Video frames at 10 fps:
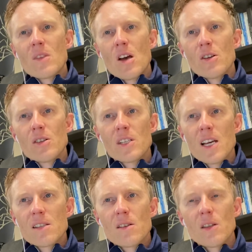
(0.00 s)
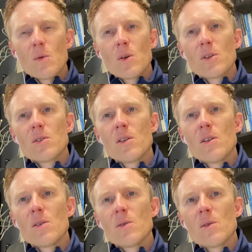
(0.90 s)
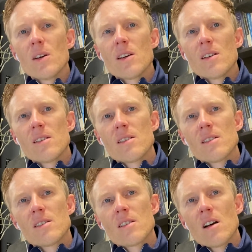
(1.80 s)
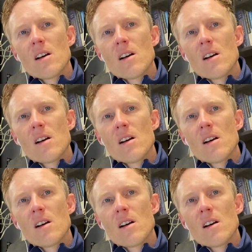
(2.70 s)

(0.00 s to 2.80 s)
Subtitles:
Another test that they want you to do is